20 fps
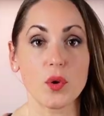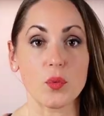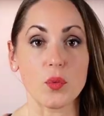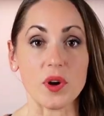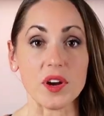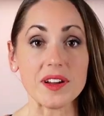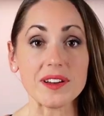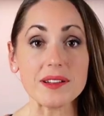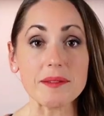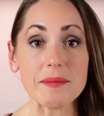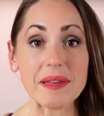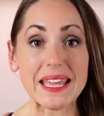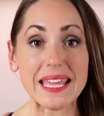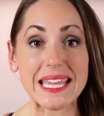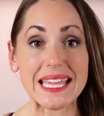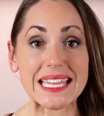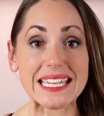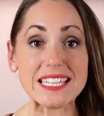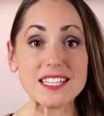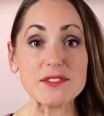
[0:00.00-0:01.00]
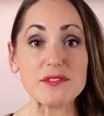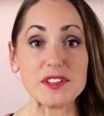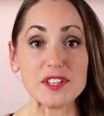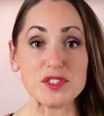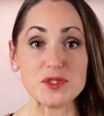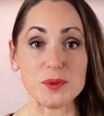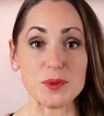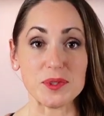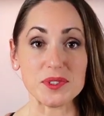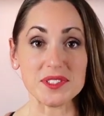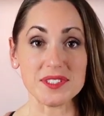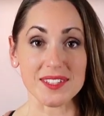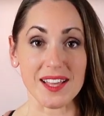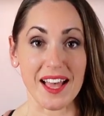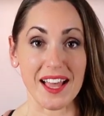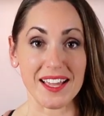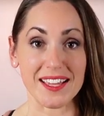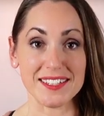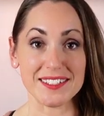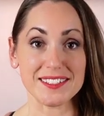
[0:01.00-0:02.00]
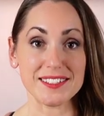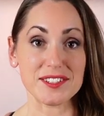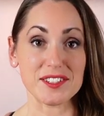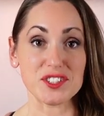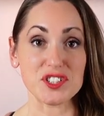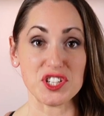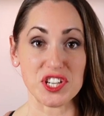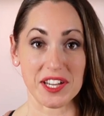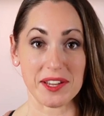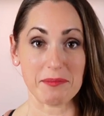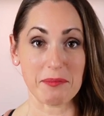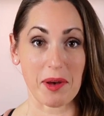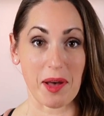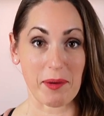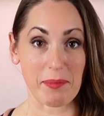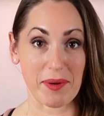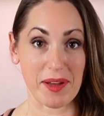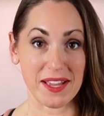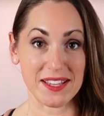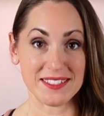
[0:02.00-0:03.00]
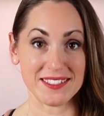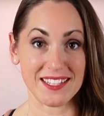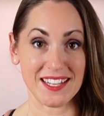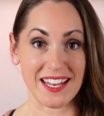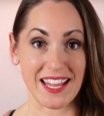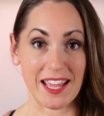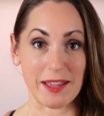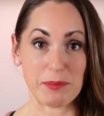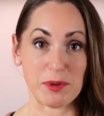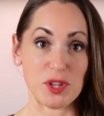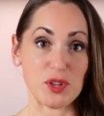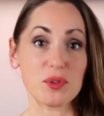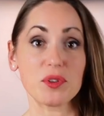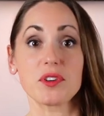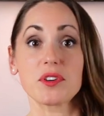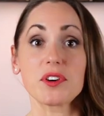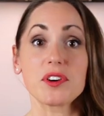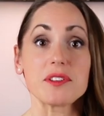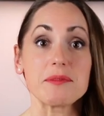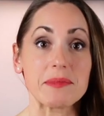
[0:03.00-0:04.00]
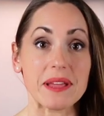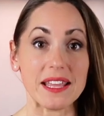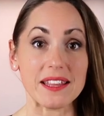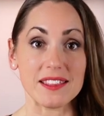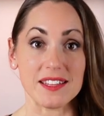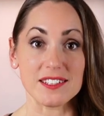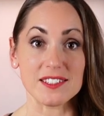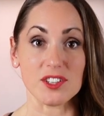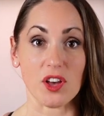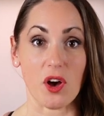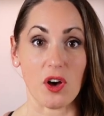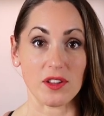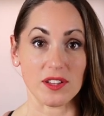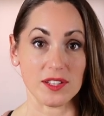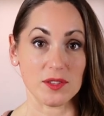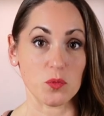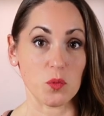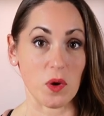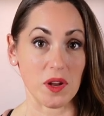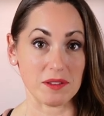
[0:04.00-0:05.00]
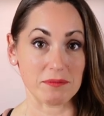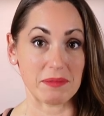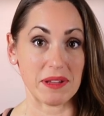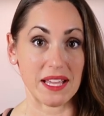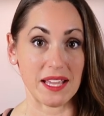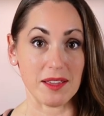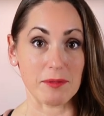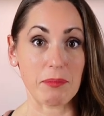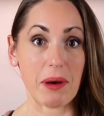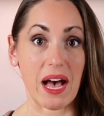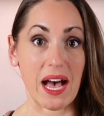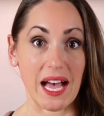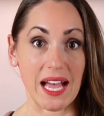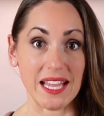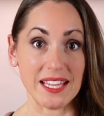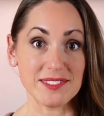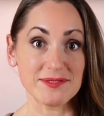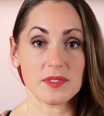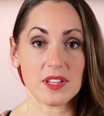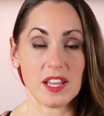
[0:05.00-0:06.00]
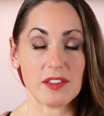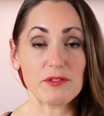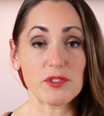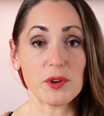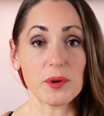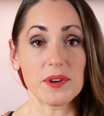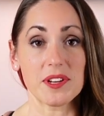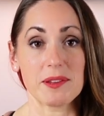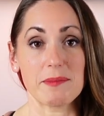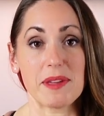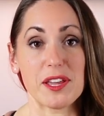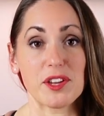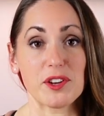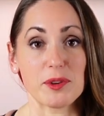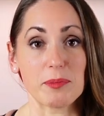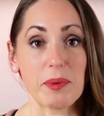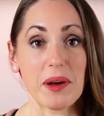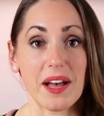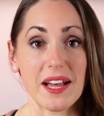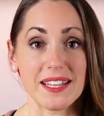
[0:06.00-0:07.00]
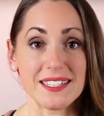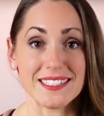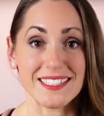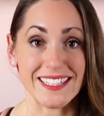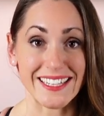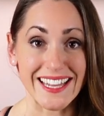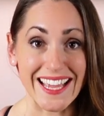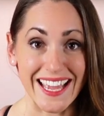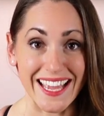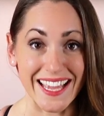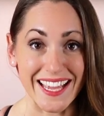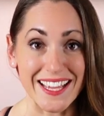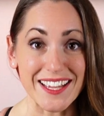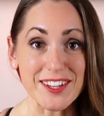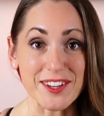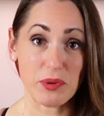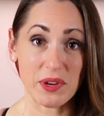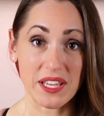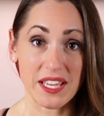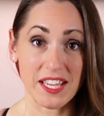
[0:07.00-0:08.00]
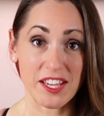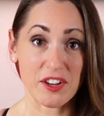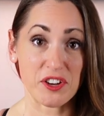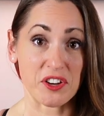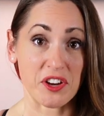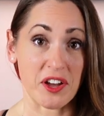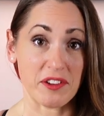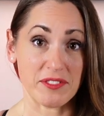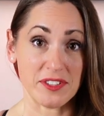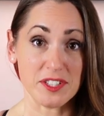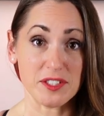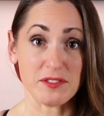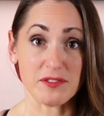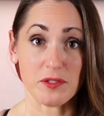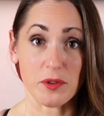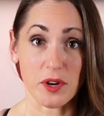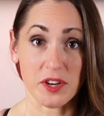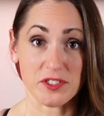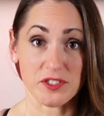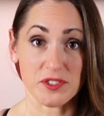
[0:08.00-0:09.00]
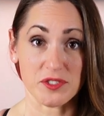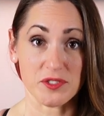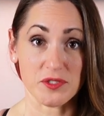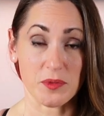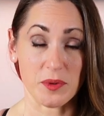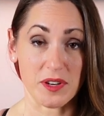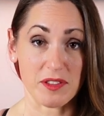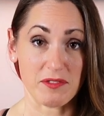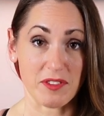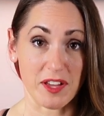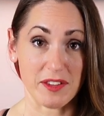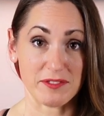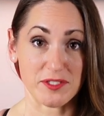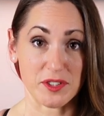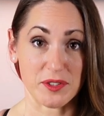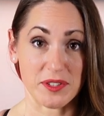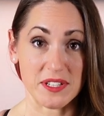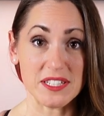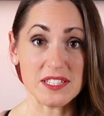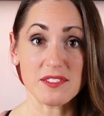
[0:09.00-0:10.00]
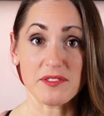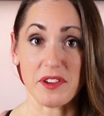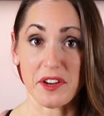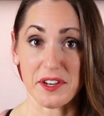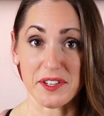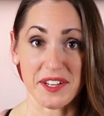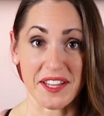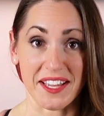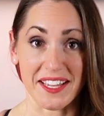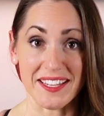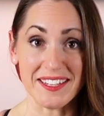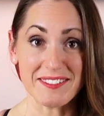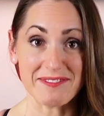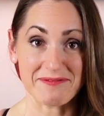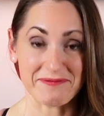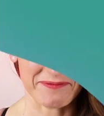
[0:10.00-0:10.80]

We're gonna make individual sized chicken pot pies today, but you could make this all in one big pie. If you're going to make your pie today, preheat your oven to 425 degrees Fahrenheit.